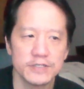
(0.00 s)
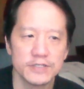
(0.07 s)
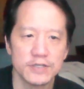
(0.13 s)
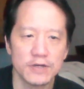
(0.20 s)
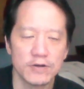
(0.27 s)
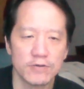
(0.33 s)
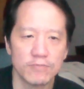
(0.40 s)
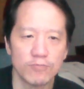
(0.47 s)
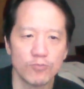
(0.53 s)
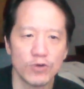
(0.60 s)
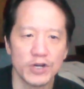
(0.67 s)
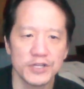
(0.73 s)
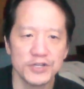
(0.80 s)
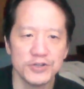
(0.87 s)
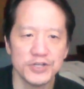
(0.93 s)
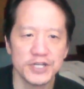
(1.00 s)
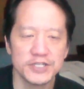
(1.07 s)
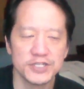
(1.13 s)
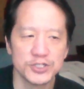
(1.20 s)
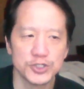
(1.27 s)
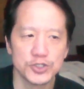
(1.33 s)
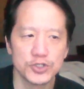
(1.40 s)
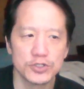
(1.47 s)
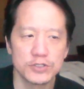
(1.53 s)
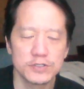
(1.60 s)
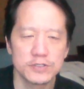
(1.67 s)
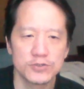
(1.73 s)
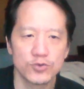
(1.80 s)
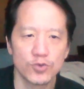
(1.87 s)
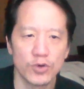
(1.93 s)
or 1 unique digit
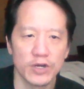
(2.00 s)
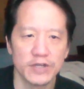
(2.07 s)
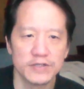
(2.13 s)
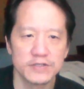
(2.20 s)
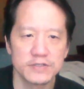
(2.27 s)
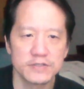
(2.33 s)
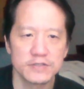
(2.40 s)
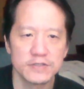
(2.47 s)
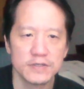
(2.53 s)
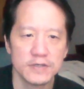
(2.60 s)
twice.